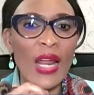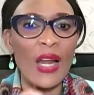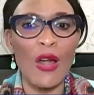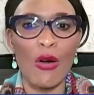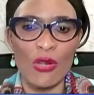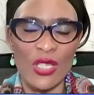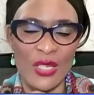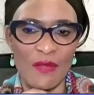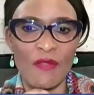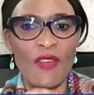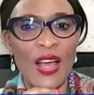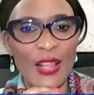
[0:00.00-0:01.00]
and long
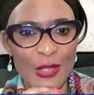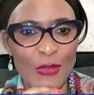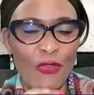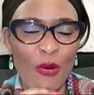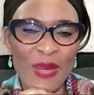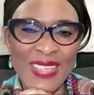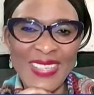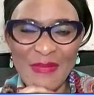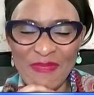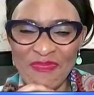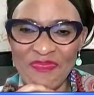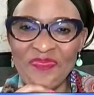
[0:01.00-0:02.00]
term value from it.
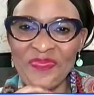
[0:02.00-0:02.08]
